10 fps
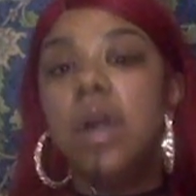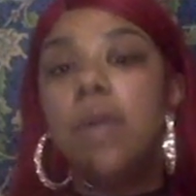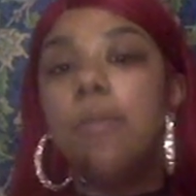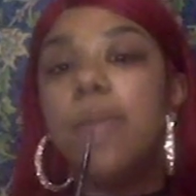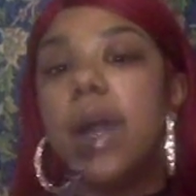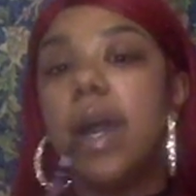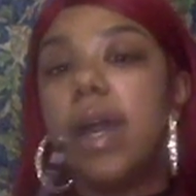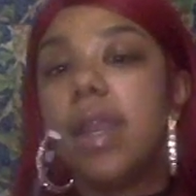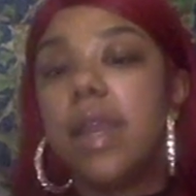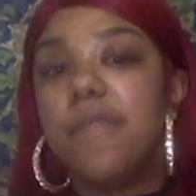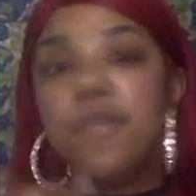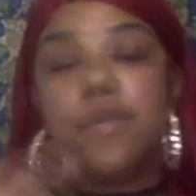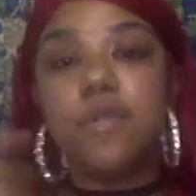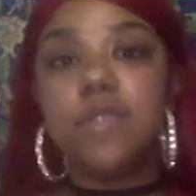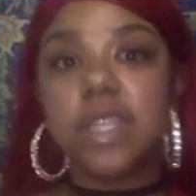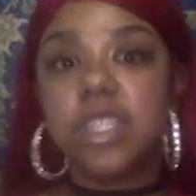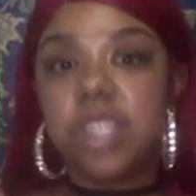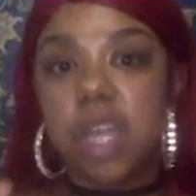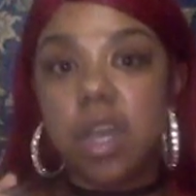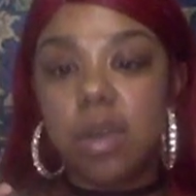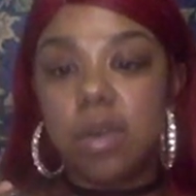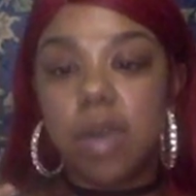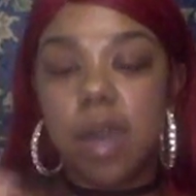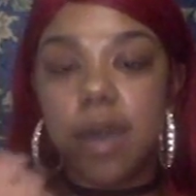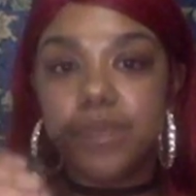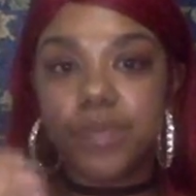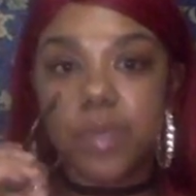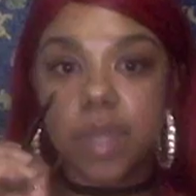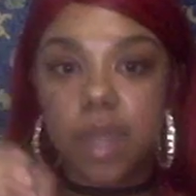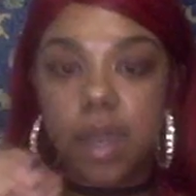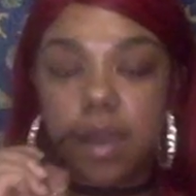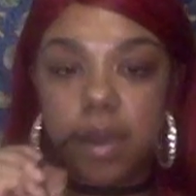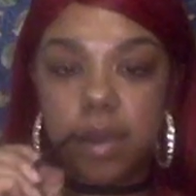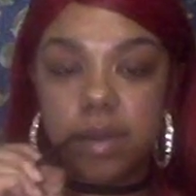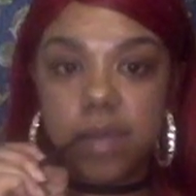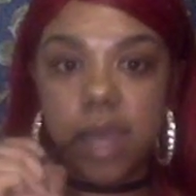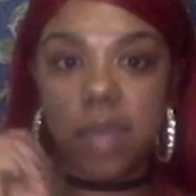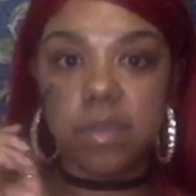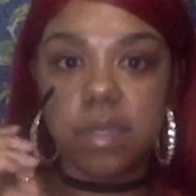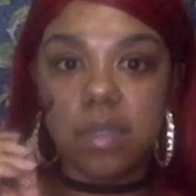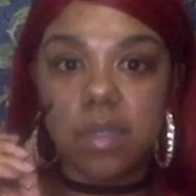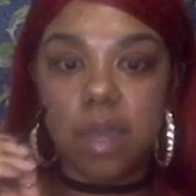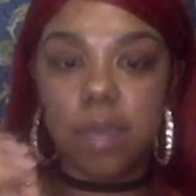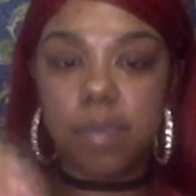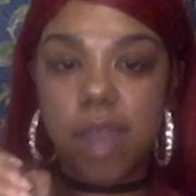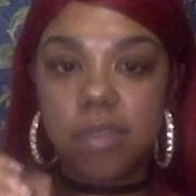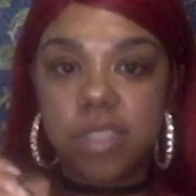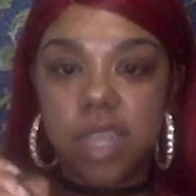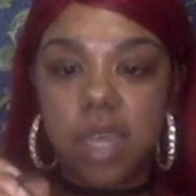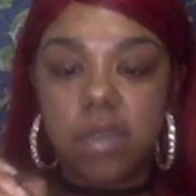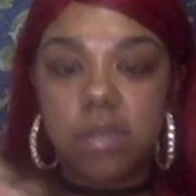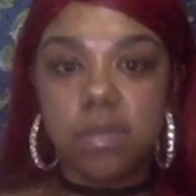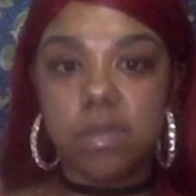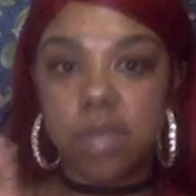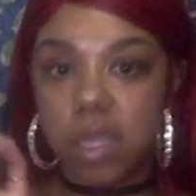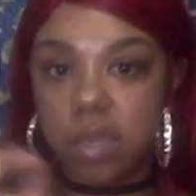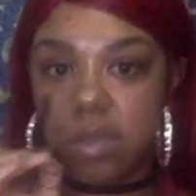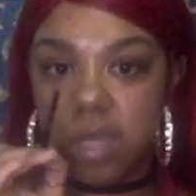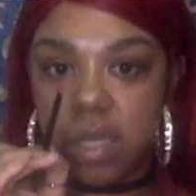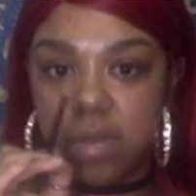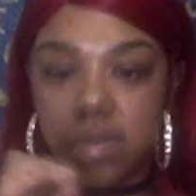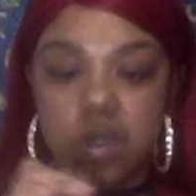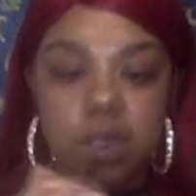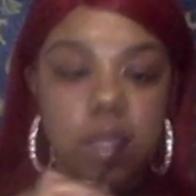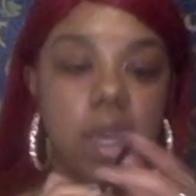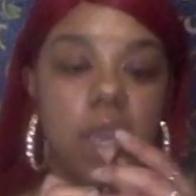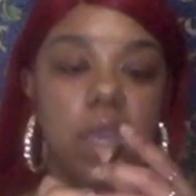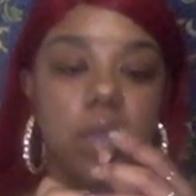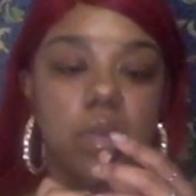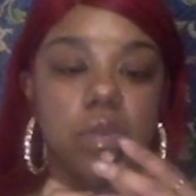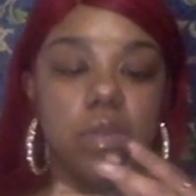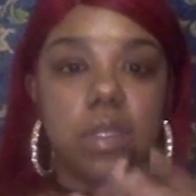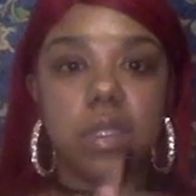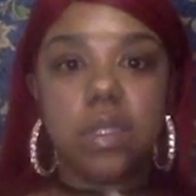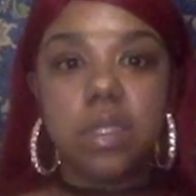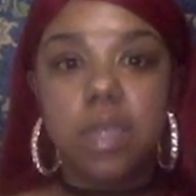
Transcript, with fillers: but if you're using gel, um, uh, yeah, a brow gel, then you could use the angled tip